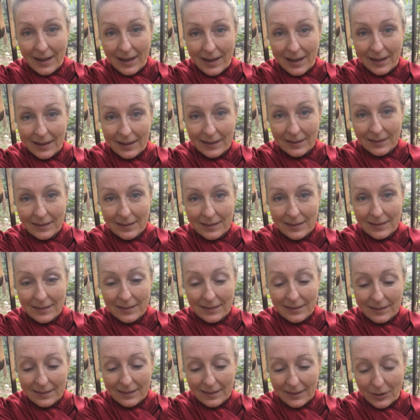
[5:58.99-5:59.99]
and
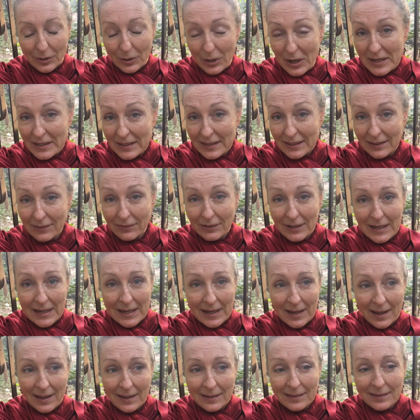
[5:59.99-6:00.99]

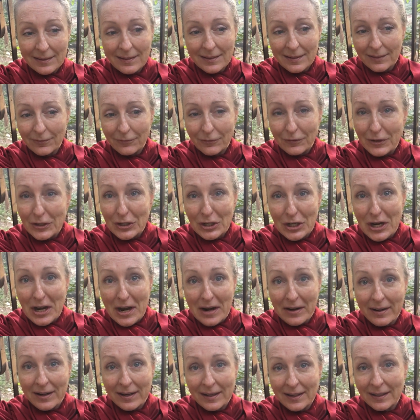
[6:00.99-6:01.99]
creativity and
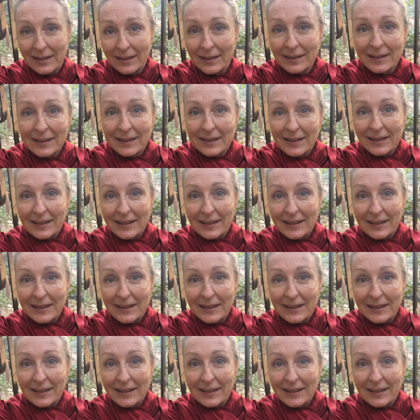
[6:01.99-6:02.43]
visionary